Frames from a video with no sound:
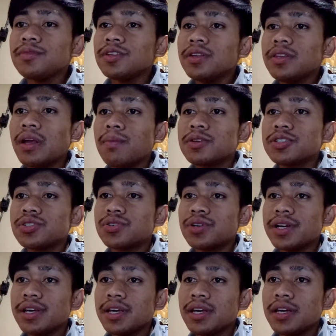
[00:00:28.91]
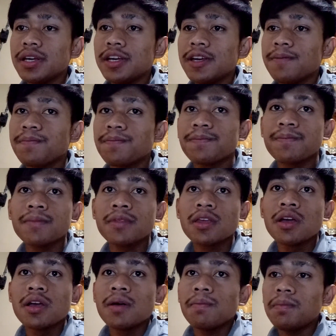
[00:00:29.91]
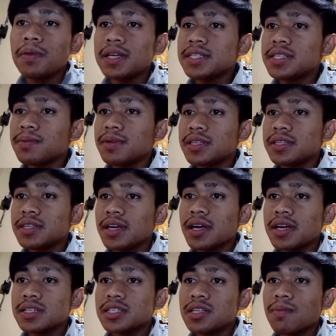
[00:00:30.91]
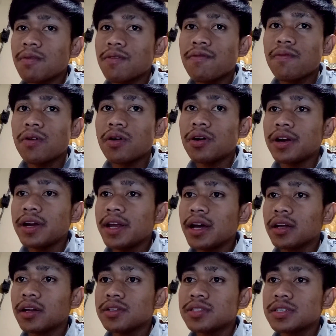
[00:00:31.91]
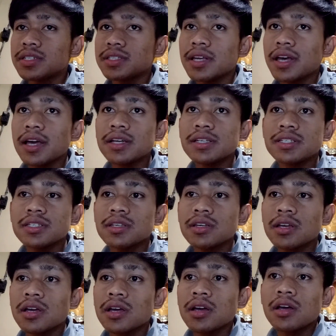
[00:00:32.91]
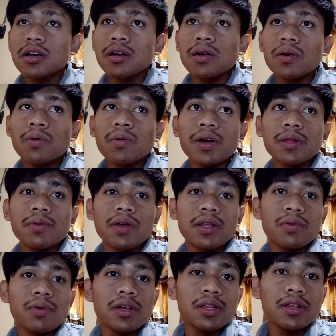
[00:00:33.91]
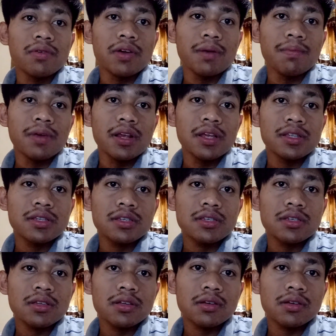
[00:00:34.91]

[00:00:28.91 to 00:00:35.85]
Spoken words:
3, placement test. Number 4, diagnostic test. Wait a minute.